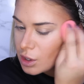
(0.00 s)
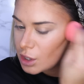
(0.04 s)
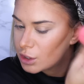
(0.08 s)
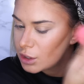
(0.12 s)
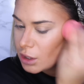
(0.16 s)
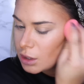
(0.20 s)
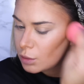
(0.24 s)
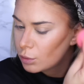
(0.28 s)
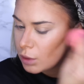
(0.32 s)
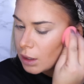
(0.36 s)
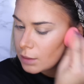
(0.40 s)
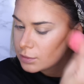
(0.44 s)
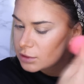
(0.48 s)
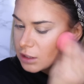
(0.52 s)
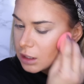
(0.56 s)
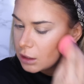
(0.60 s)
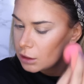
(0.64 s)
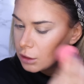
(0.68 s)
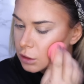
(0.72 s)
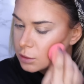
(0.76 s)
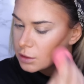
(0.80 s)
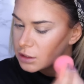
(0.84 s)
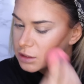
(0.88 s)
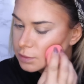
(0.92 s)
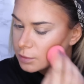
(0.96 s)
I don't know why I'm
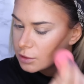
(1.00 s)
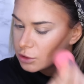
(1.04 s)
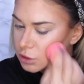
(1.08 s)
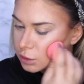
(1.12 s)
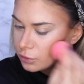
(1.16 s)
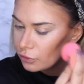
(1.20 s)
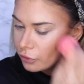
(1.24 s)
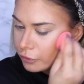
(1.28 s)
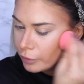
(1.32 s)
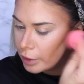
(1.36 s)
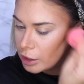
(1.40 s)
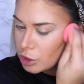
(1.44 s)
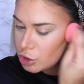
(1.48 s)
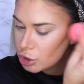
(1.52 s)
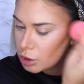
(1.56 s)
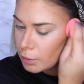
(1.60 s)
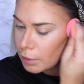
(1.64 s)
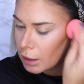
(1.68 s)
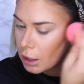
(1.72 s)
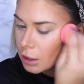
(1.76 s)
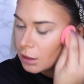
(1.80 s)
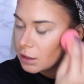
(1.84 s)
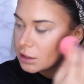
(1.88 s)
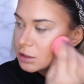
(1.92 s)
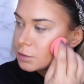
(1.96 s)
telling you this much information
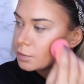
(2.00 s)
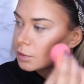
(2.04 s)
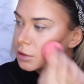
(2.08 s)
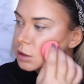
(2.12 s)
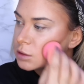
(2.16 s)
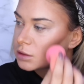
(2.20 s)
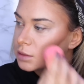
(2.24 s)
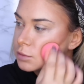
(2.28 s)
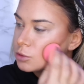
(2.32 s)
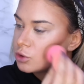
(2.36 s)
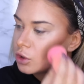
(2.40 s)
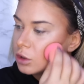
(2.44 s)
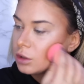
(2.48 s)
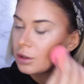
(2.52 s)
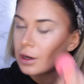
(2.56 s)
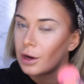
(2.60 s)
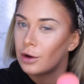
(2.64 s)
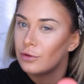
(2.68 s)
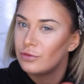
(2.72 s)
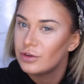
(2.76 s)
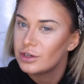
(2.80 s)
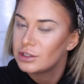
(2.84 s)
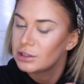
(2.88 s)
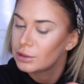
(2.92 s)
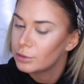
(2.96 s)
about this, because I'm doing a
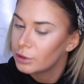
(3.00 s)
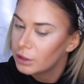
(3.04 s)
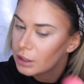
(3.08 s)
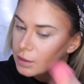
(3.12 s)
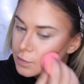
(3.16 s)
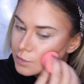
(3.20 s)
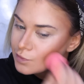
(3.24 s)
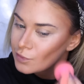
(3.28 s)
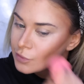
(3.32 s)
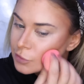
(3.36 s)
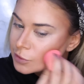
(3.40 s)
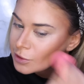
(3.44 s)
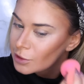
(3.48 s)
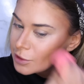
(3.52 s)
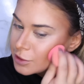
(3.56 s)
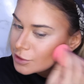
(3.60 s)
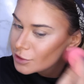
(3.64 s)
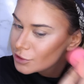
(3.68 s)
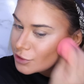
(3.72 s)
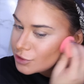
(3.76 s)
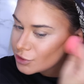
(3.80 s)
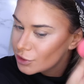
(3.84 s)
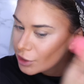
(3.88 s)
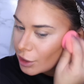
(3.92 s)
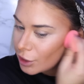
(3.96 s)
whole video on it.
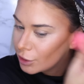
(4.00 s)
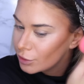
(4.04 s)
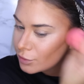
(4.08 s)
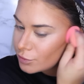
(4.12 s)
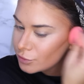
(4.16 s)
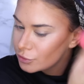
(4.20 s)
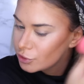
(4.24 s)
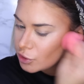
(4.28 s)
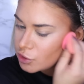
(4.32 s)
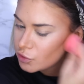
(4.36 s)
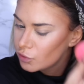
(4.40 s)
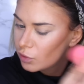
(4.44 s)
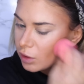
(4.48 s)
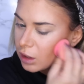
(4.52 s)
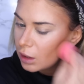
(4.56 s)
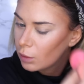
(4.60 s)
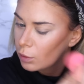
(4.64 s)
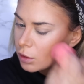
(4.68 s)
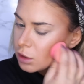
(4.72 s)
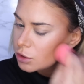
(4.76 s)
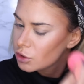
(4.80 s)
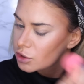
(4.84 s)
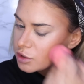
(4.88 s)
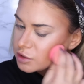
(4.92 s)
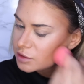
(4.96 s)
So just forget
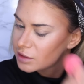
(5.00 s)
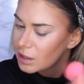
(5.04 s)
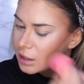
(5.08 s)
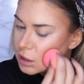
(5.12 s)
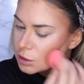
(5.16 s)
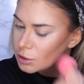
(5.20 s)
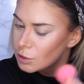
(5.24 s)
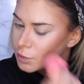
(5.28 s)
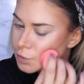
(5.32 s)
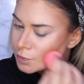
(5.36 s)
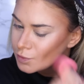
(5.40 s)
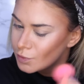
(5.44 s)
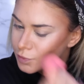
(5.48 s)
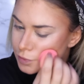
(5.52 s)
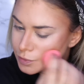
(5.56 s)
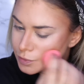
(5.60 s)
what I just said.